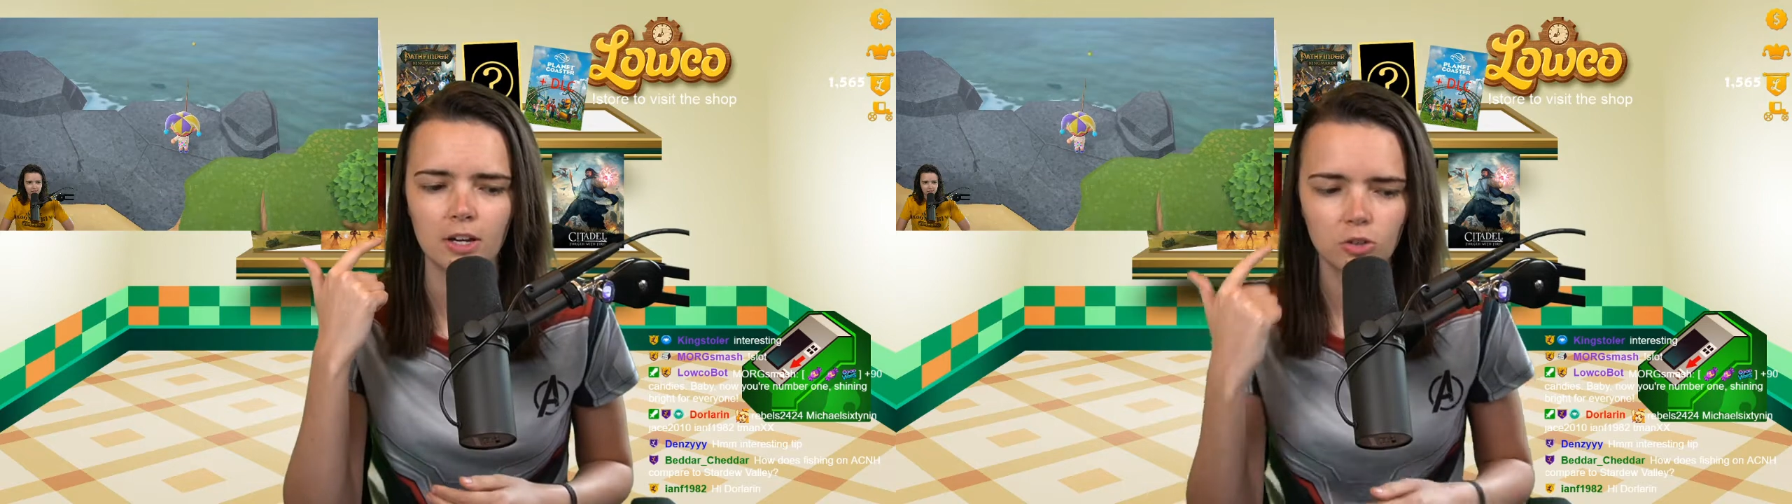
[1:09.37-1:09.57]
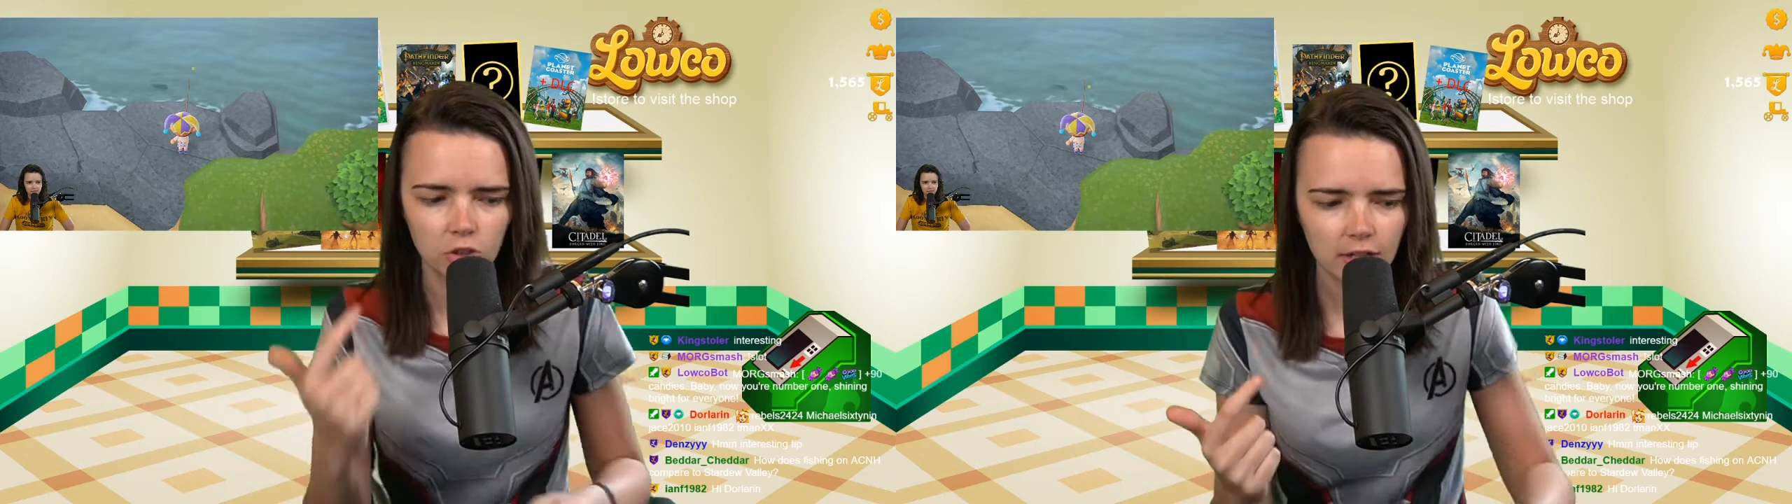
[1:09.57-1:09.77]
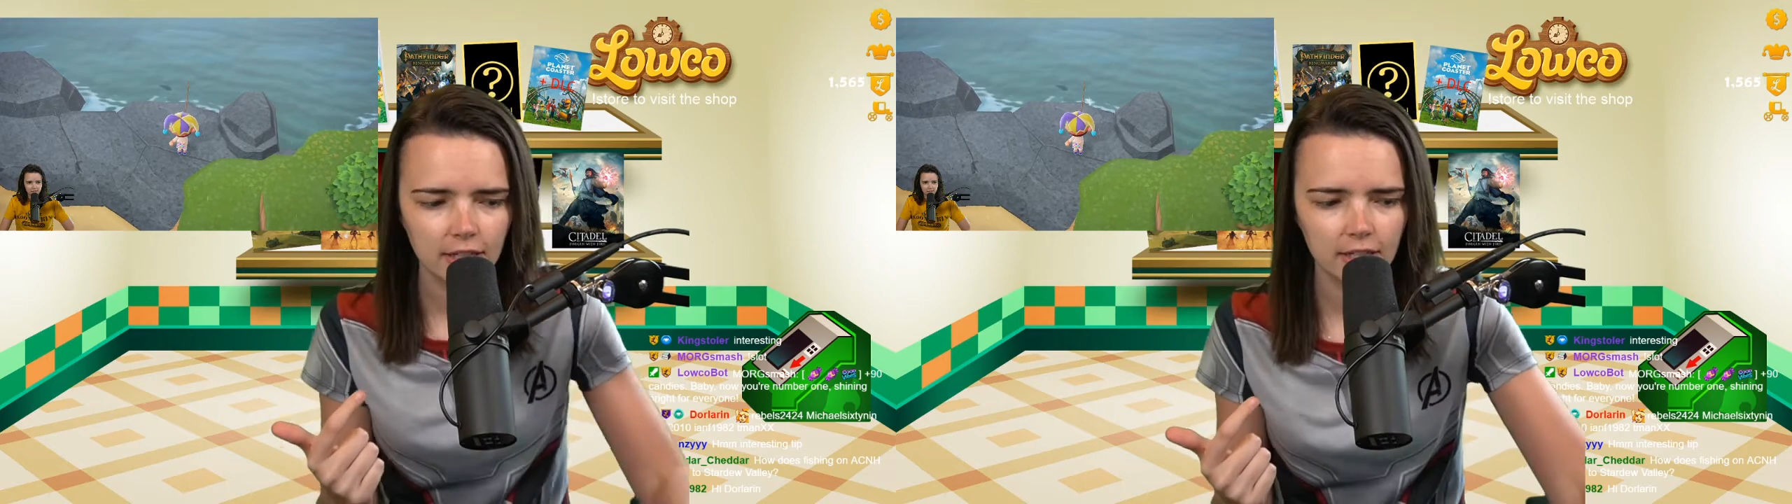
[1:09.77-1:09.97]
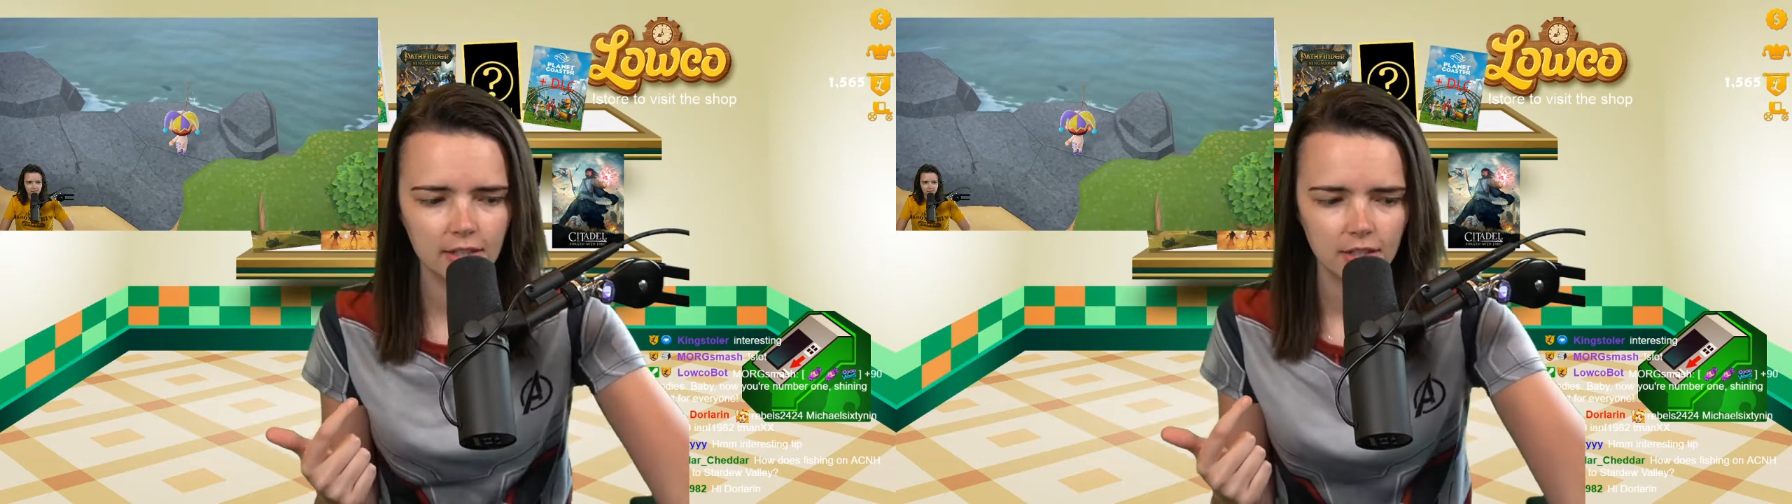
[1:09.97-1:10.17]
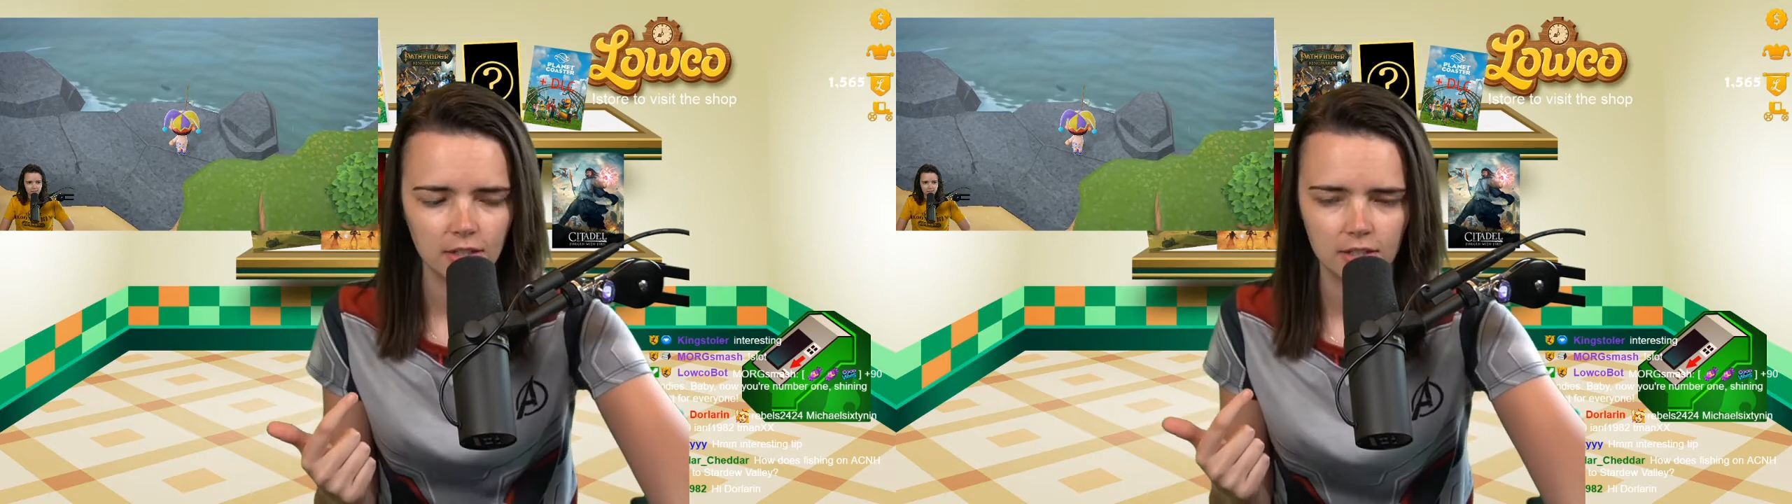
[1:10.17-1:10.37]

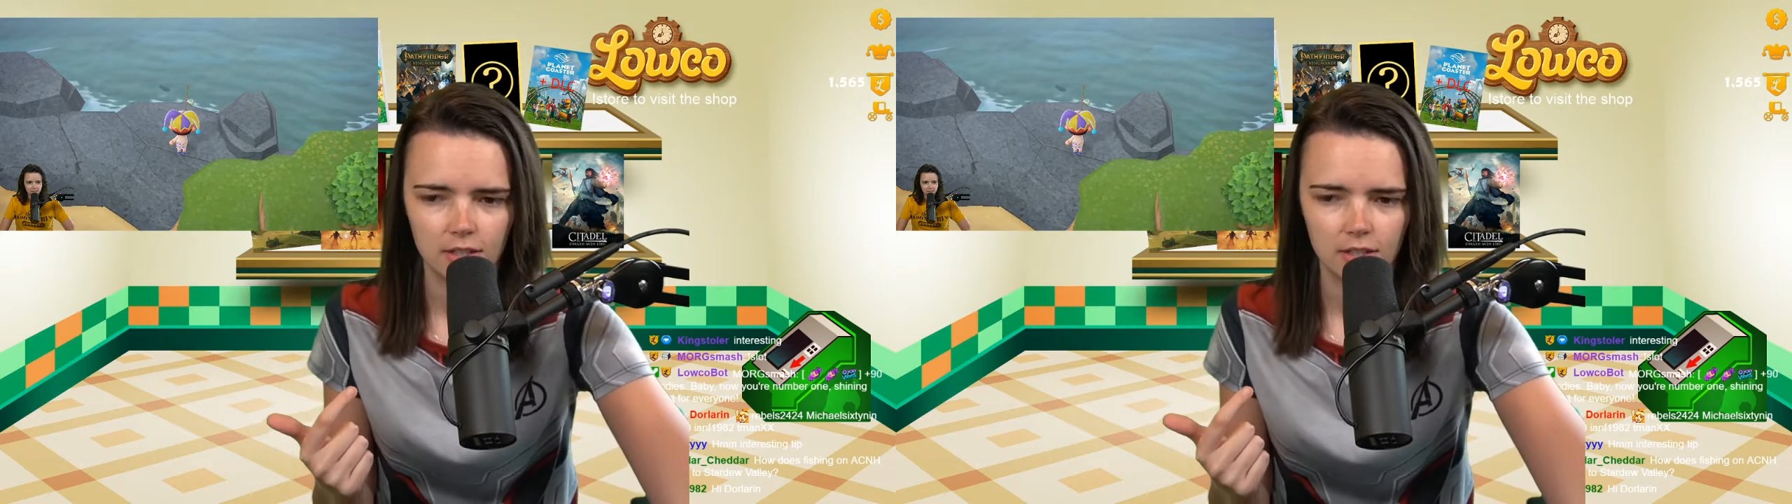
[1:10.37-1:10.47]
looking,